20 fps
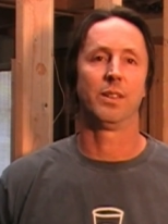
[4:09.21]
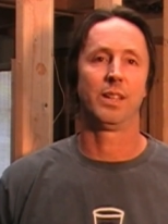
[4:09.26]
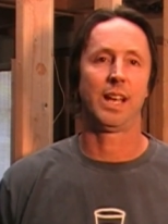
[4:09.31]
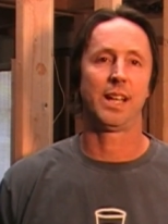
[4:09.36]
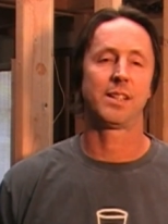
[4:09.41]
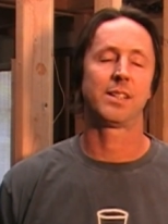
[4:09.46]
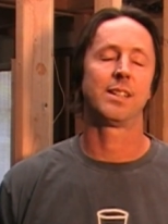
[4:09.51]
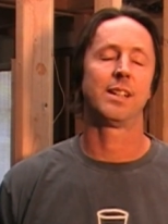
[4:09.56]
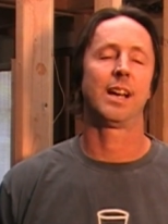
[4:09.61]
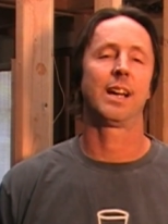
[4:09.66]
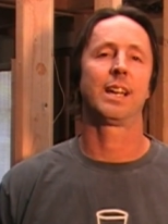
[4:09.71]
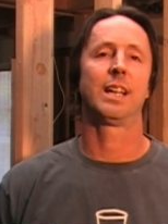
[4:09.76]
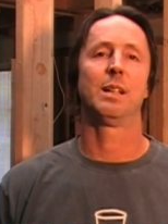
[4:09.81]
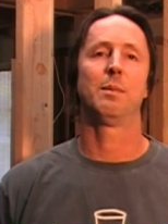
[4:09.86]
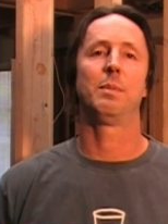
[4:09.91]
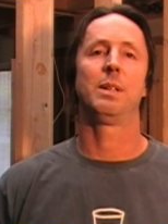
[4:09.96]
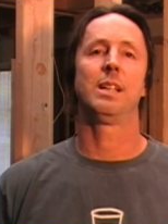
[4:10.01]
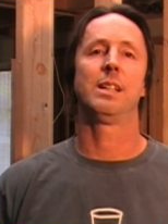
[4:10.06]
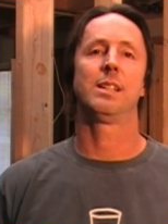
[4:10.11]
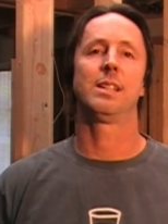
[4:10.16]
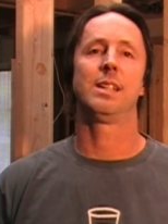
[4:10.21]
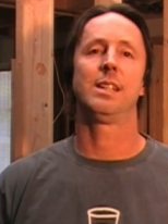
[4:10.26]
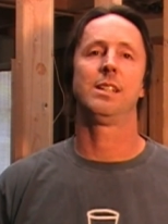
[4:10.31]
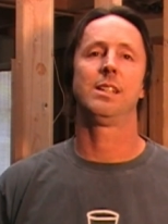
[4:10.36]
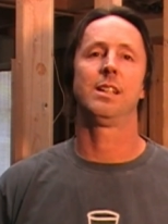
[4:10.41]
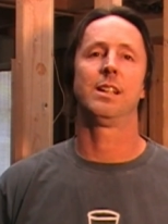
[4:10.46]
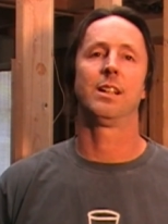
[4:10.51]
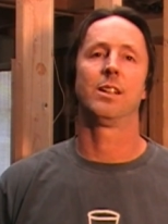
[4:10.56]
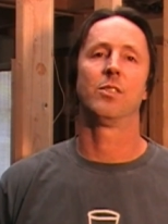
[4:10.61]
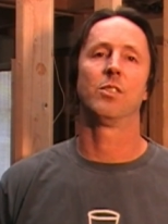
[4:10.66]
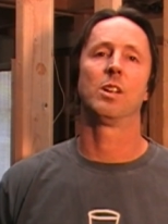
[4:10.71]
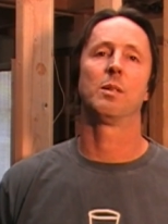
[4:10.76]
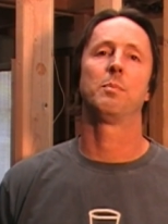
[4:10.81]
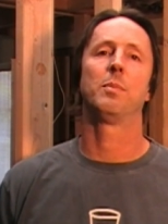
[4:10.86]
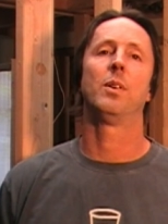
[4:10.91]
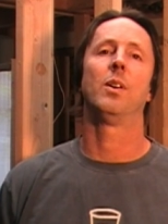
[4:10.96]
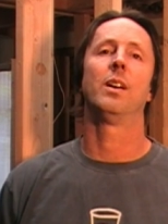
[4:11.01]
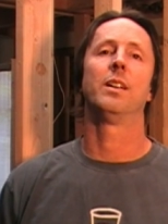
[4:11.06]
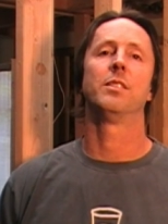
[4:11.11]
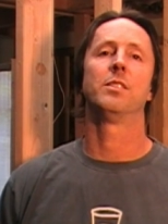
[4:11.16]
That's not going to be as easy to
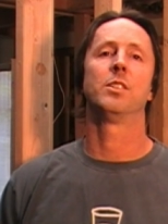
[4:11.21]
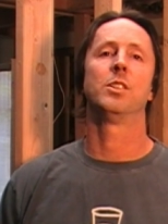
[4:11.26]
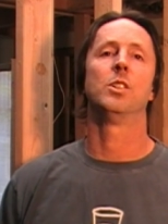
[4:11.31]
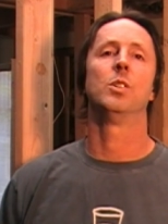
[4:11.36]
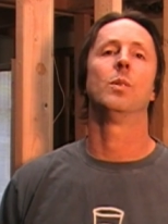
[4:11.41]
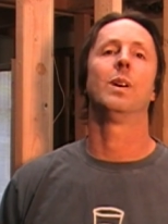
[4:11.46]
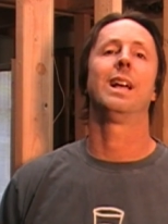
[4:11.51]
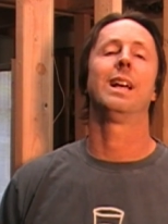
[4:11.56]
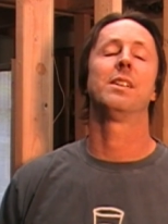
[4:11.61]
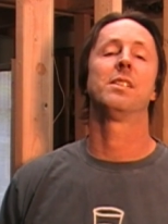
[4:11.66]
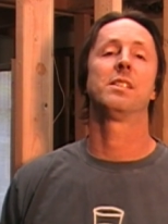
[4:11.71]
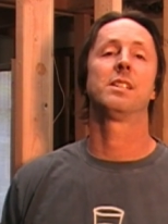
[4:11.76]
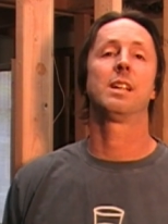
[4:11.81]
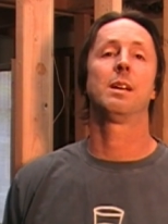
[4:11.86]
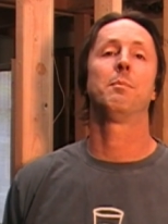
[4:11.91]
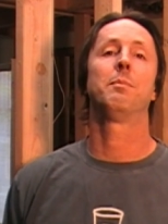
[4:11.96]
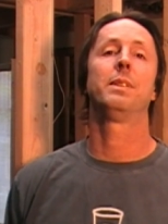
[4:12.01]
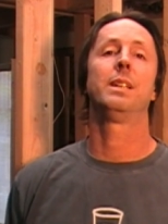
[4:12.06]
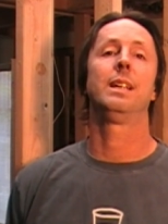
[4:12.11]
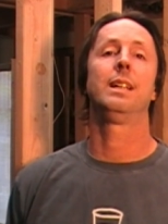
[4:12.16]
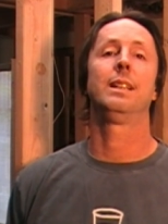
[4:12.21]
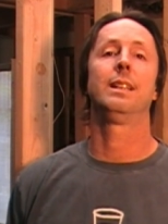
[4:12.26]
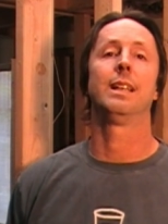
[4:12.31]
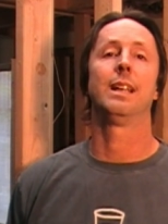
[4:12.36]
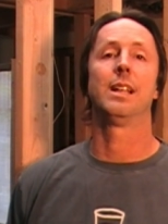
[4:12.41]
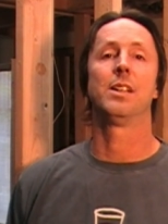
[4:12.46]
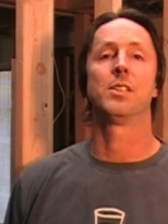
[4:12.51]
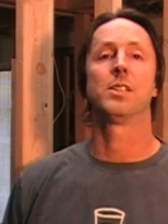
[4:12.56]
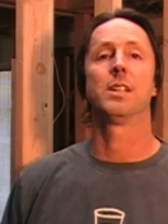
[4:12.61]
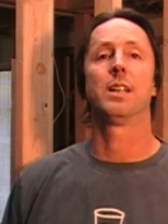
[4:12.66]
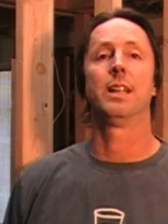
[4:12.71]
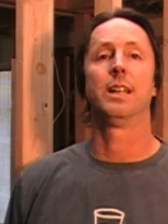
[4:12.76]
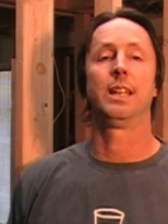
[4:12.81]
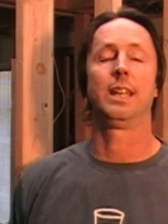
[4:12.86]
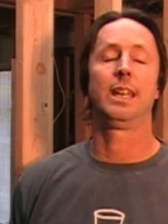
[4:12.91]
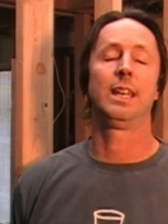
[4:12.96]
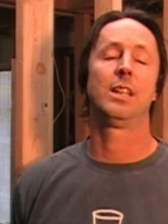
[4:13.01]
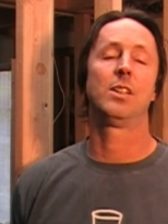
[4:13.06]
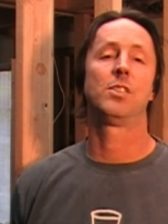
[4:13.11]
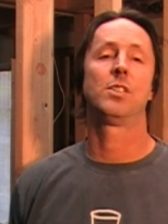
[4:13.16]
grip onto as something that's an
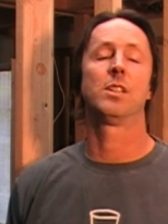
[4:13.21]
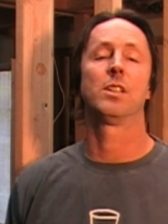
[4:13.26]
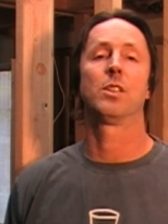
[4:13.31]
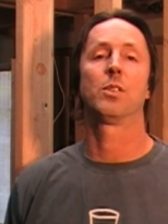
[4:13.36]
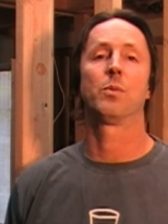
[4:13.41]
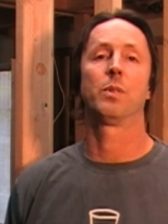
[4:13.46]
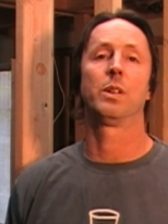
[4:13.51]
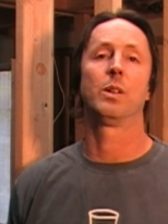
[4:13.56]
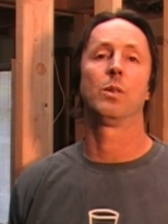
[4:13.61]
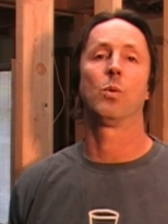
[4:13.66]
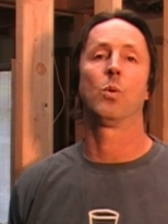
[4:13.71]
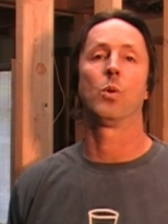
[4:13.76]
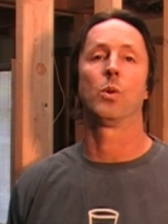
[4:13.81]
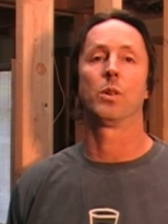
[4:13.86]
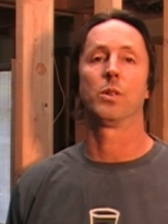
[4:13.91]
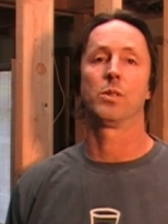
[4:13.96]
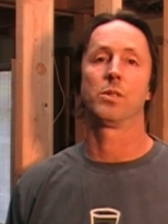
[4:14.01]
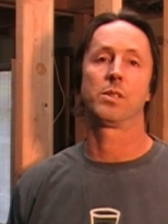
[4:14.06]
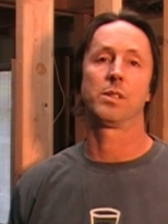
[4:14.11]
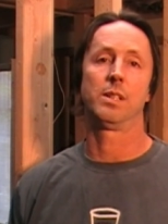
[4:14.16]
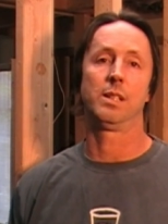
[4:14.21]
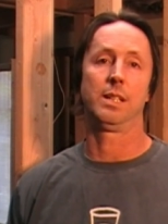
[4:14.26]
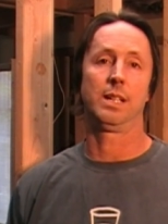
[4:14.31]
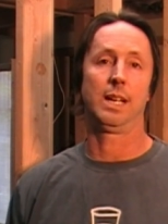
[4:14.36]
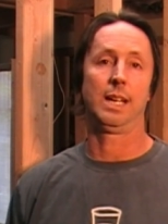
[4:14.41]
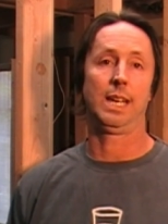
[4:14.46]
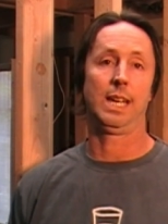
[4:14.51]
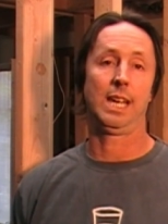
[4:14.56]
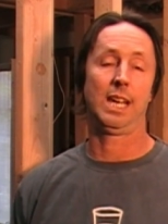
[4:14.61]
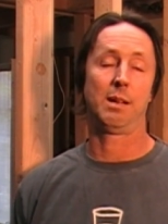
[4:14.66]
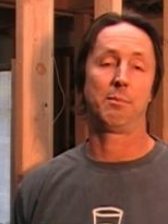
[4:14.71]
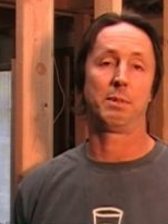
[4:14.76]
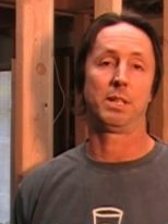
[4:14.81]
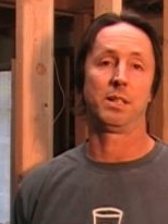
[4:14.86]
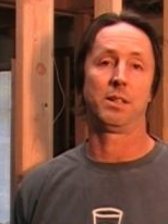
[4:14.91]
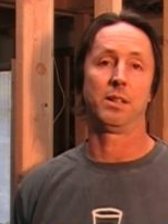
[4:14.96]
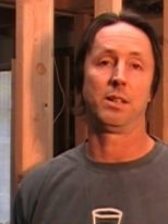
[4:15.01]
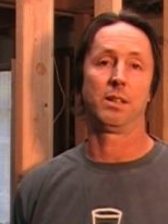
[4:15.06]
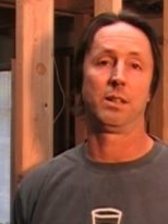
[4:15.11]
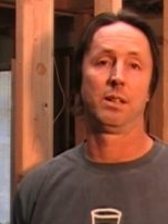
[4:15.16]
inch and three quarters in
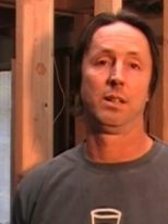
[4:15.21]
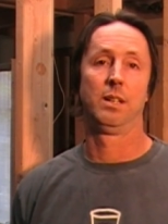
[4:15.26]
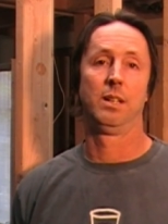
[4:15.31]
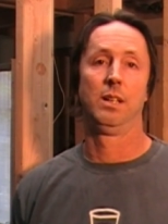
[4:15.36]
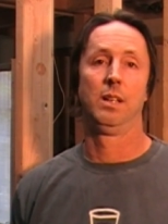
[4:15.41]
diameter.